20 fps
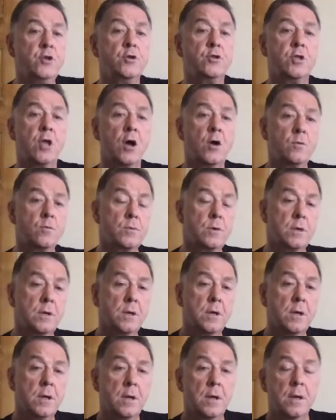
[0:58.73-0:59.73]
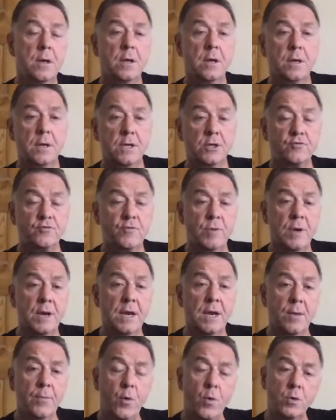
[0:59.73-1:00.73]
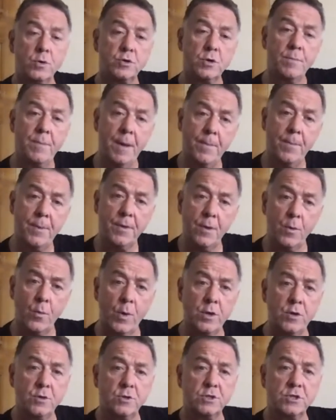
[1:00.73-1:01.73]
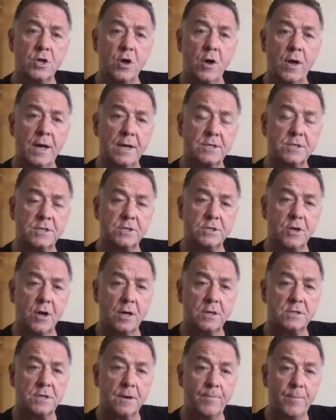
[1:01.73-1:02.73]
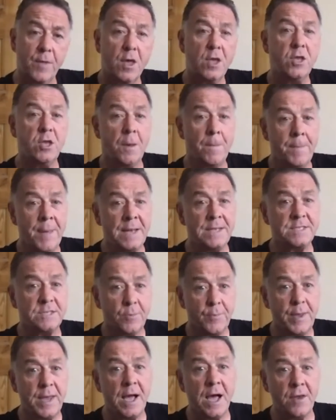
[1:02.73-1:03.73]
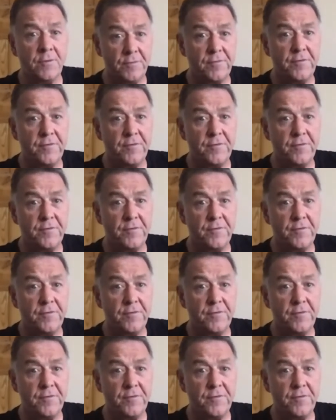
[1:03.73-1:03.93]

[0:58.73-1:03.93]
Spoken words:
And you don't. It's really important to remember that when you start exercising, you're meant to be